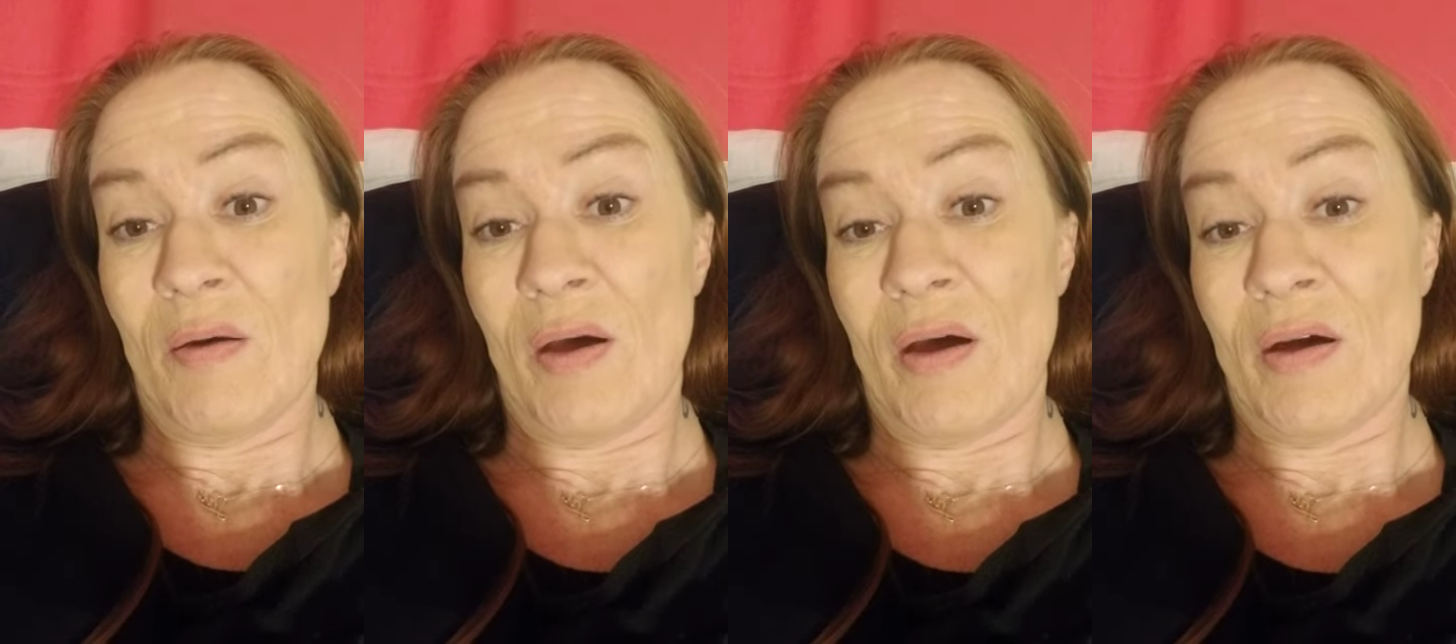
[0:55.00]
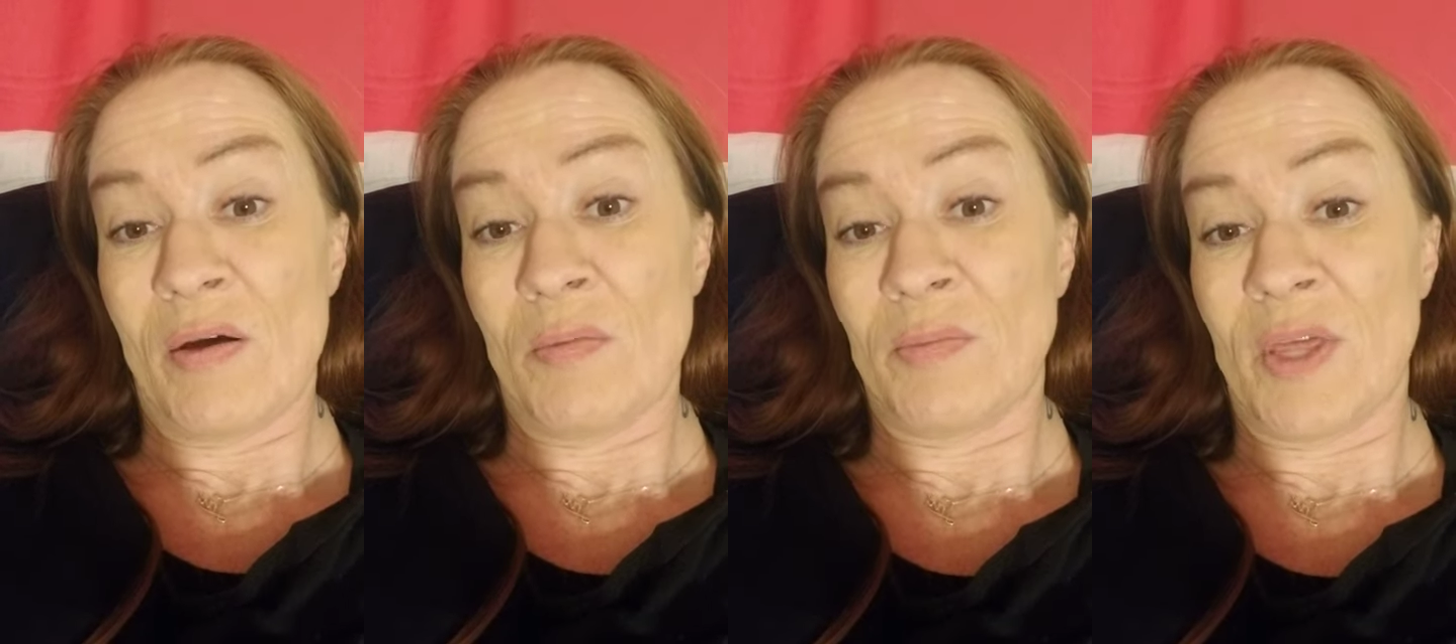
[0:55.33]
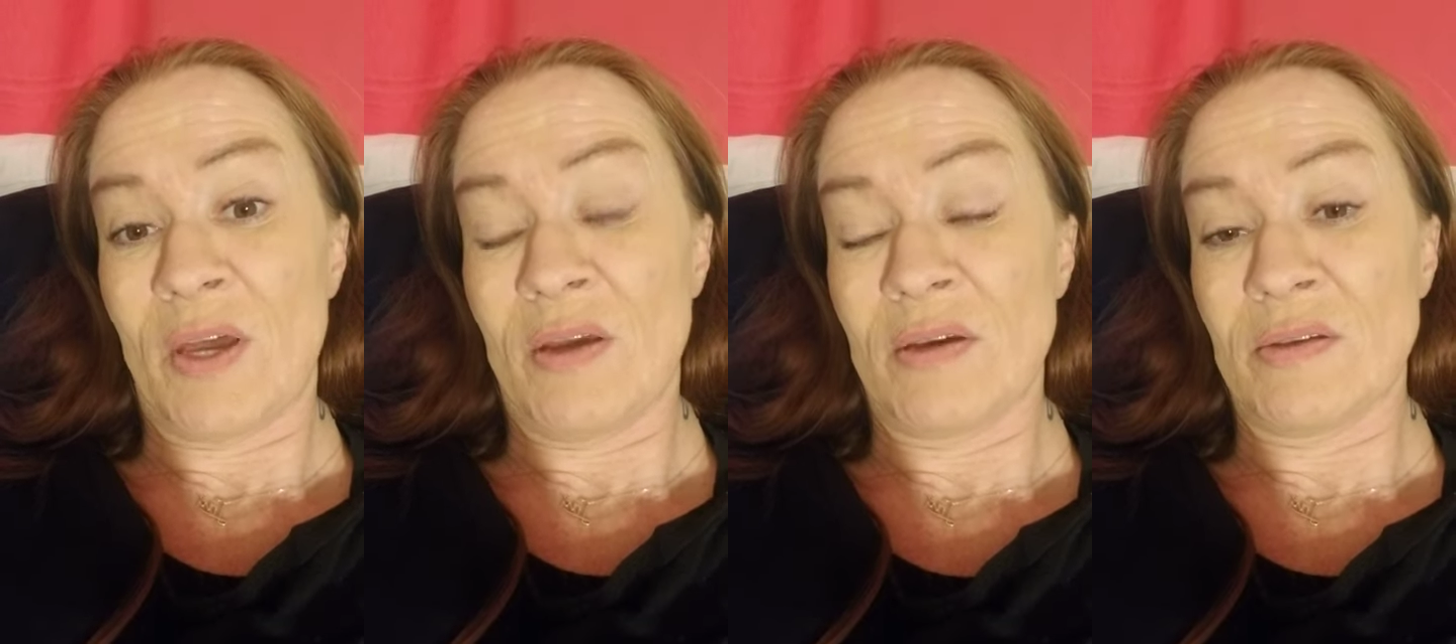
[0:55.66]
um,
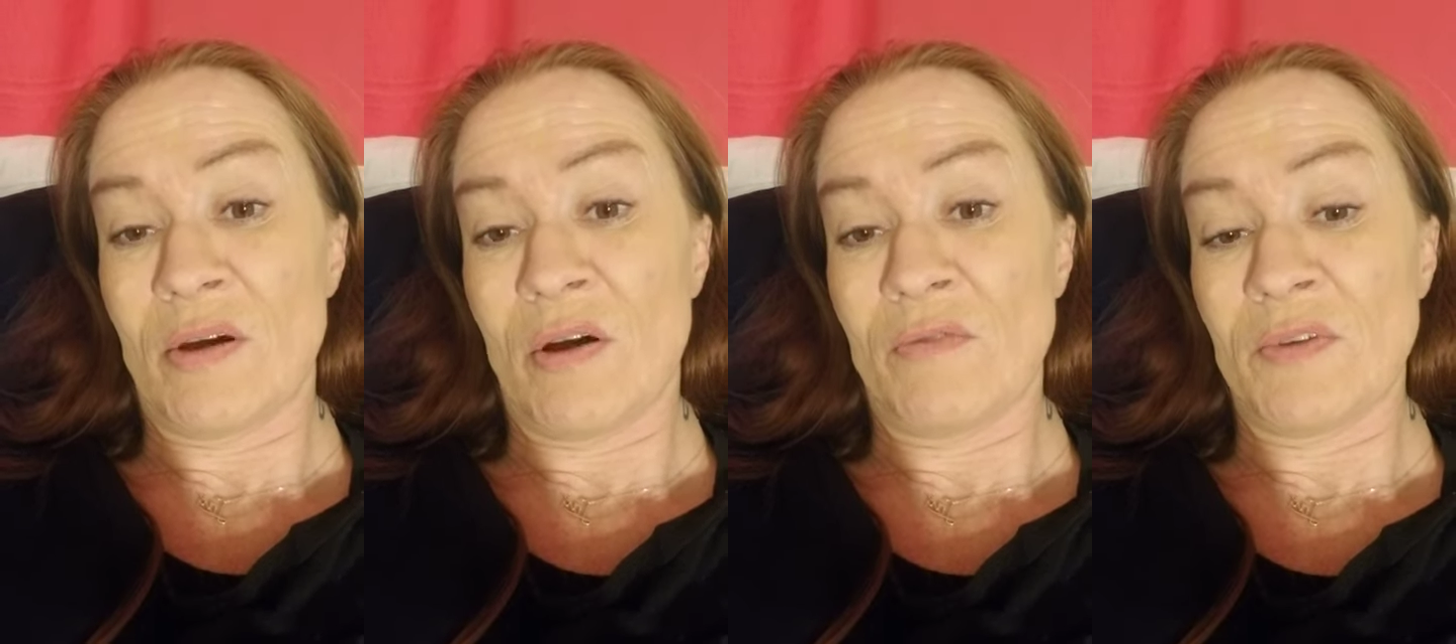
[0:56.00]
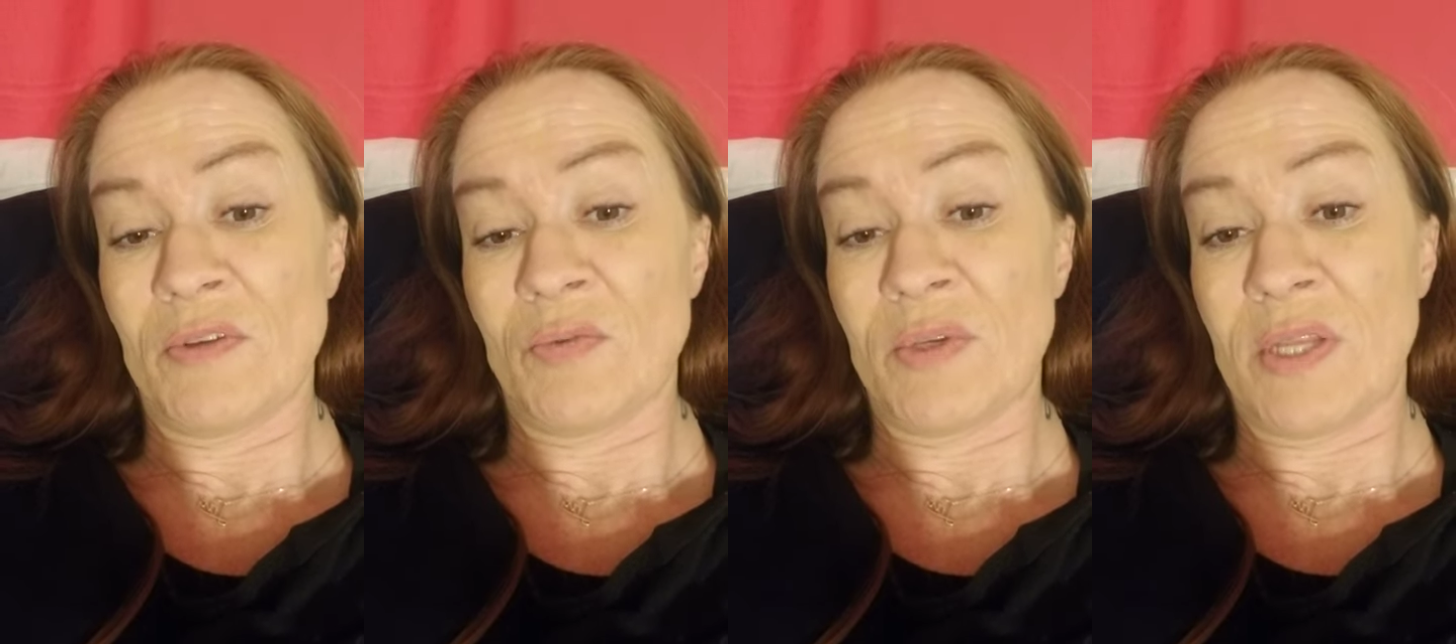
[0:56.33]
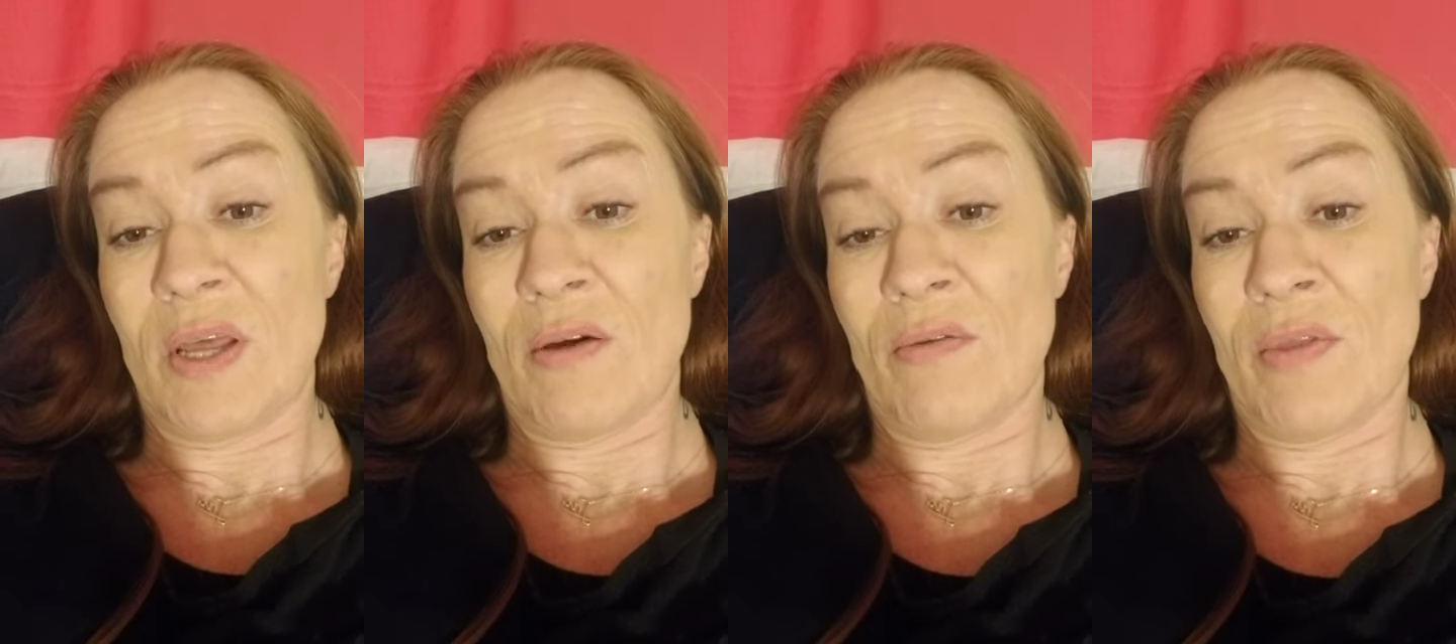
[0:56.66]
that his office was
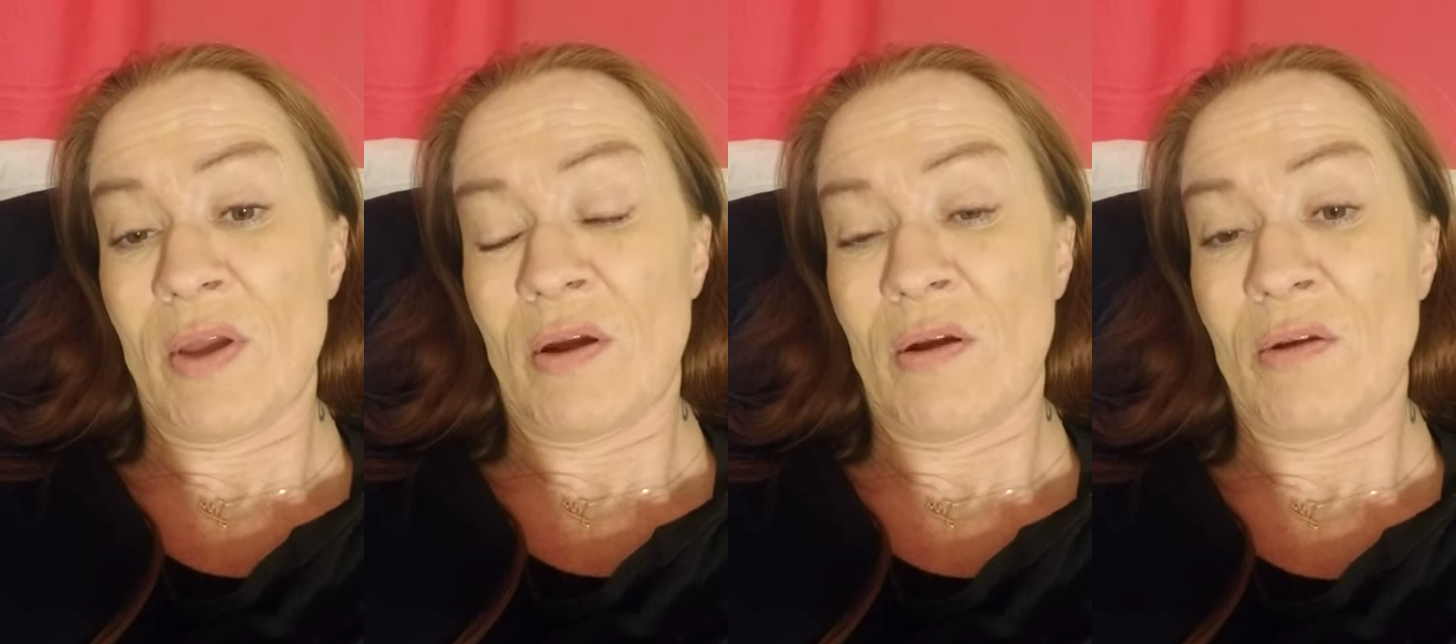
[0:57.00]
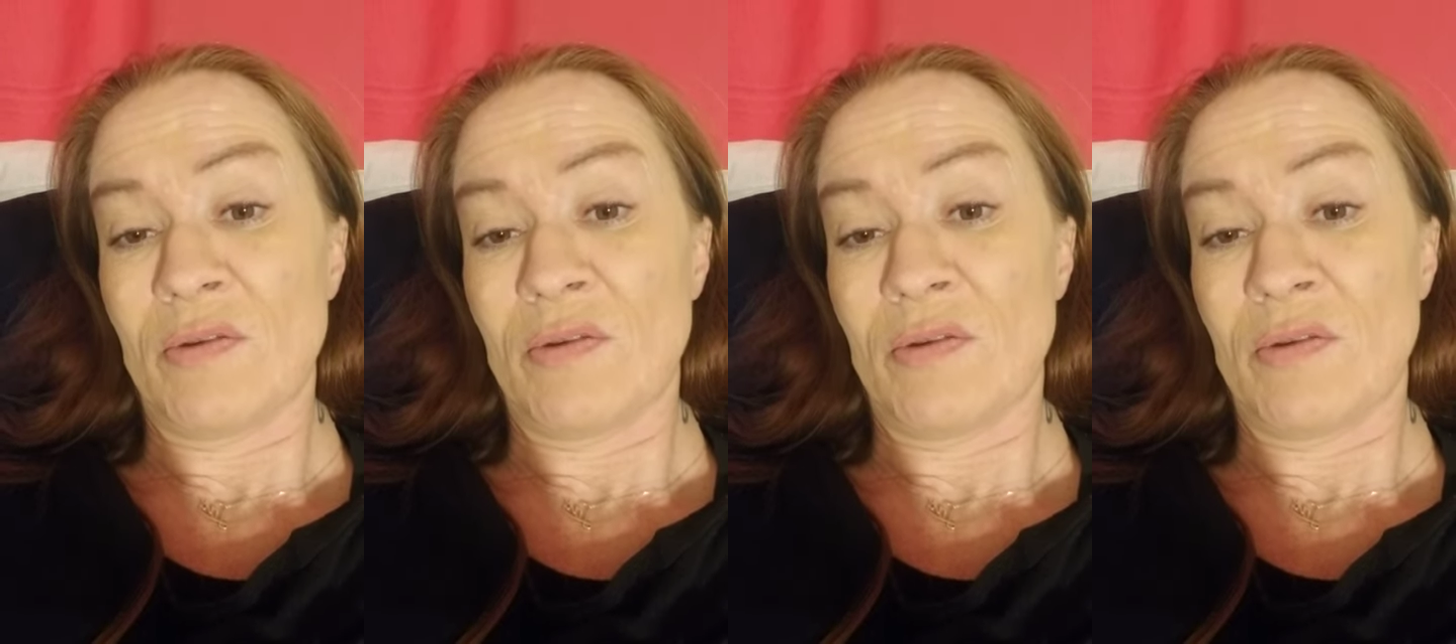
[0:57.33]
down there.